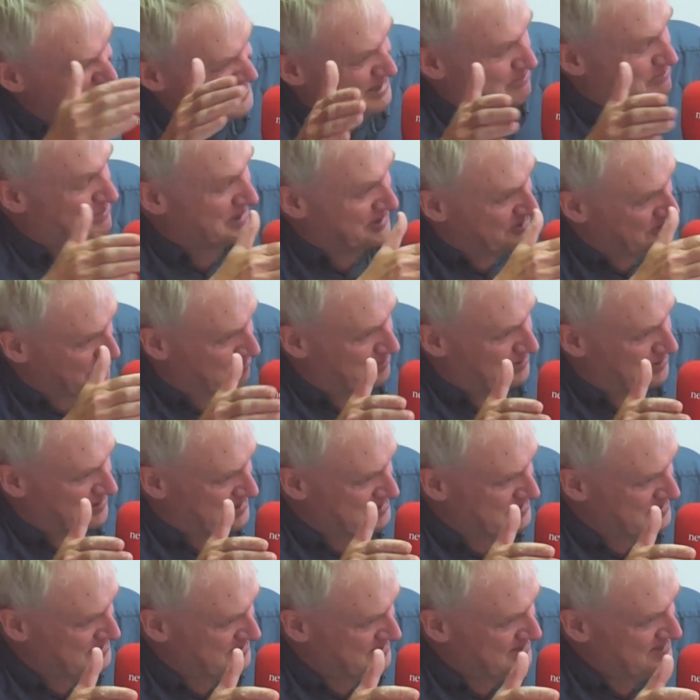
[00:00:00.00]
separate
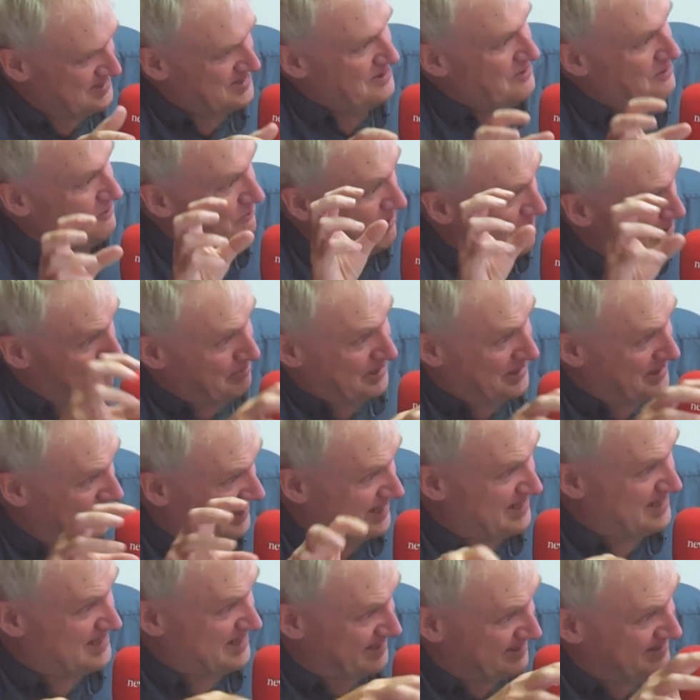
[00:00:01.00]
companies
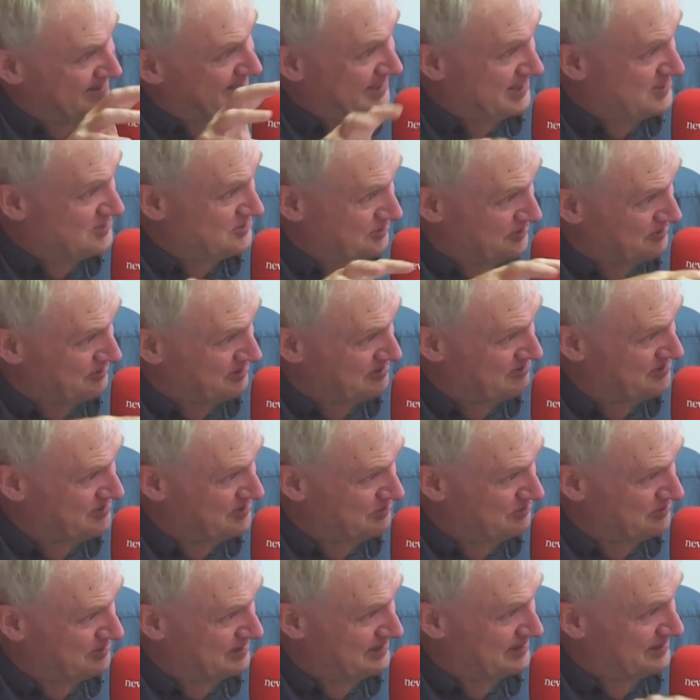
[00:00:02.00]
replicating each other, if
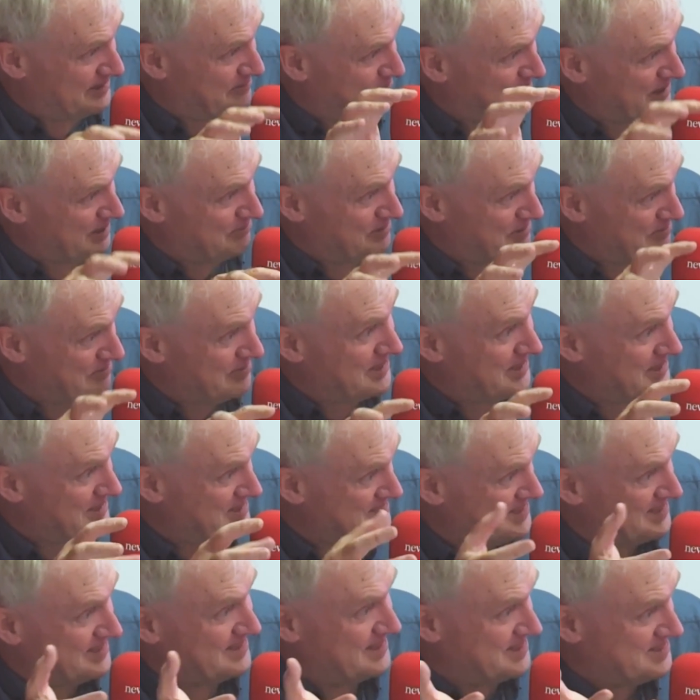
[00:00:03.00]
you will, and it probably
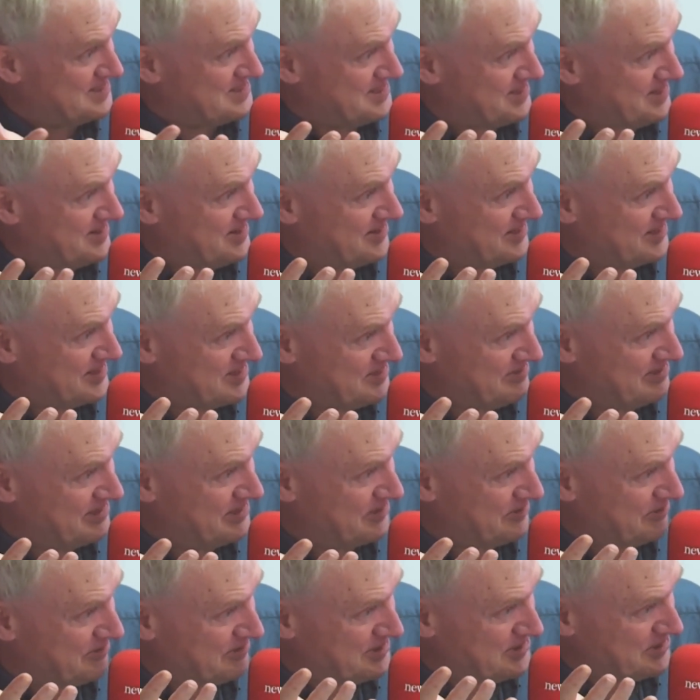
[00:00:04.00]
means that this target is a really
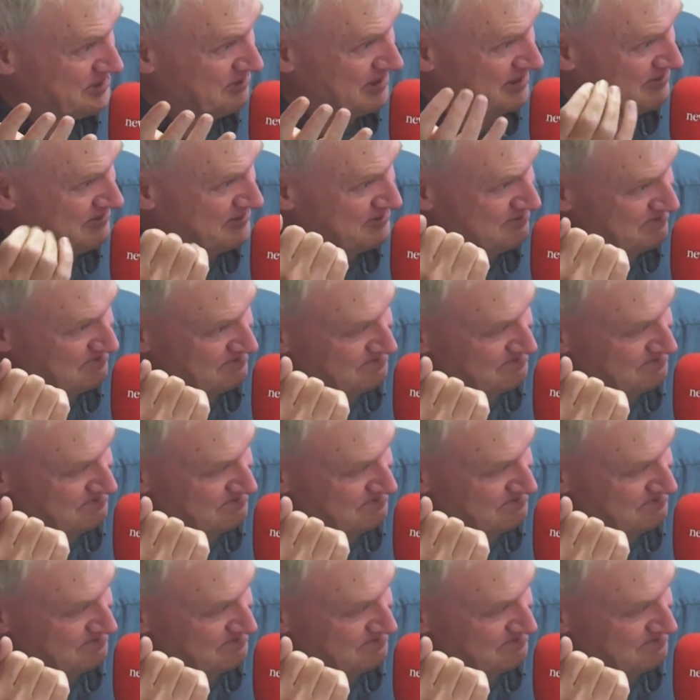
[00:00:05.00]
good one to go after.